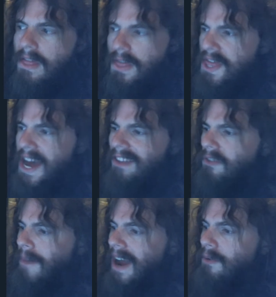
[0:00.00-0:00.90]
that's
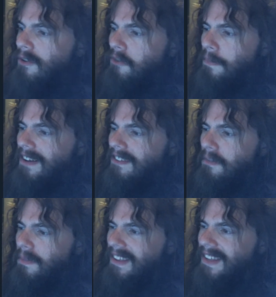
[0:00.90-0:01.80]
my
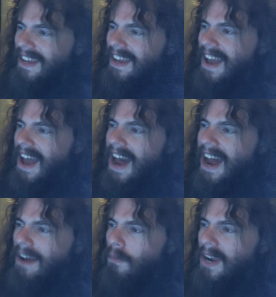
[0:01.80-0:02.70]
responsibility.
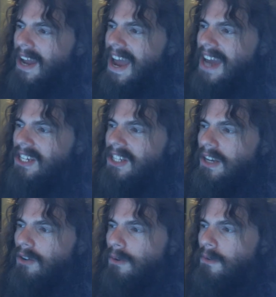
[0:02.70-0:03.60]
I when I actually
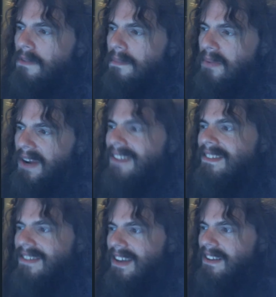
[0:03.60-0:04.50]
grew some brain
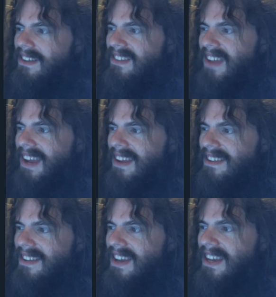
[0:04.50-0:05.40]
cells
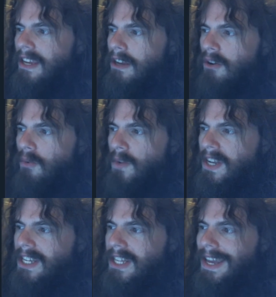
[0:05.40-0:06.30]
and you know
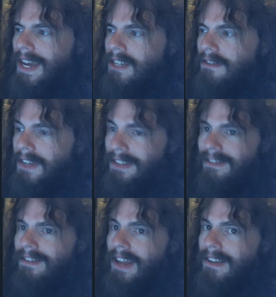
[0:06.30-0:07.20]
reached the age of
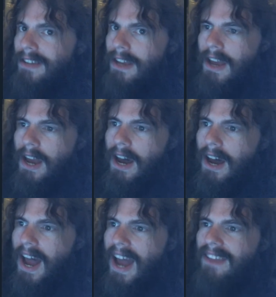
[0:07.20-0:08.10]
consent,
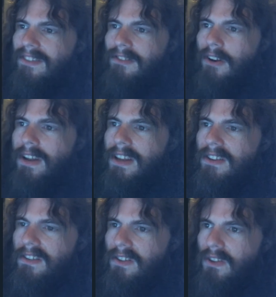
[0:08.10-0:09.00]
uh, I started
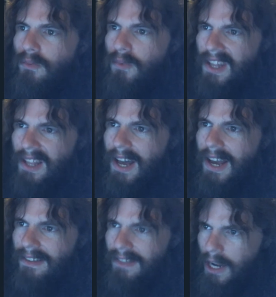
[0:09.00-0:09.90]
to
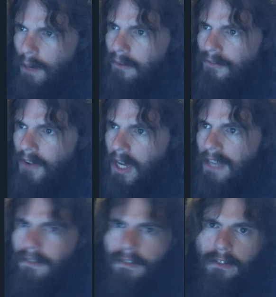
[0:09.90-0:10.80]
realize that I was
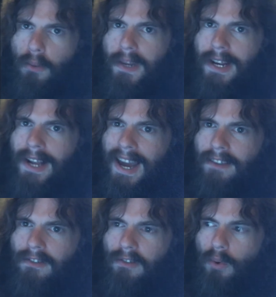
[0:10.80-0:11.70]
fucking stupid in
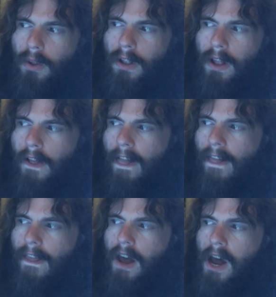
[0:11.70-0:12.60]
high school.
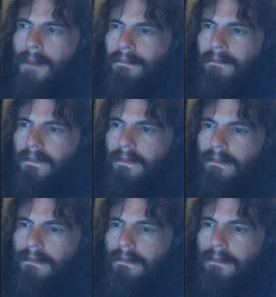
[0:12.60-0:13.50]
Um,
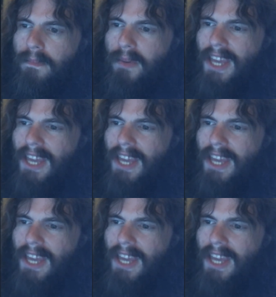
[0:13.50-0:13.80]
but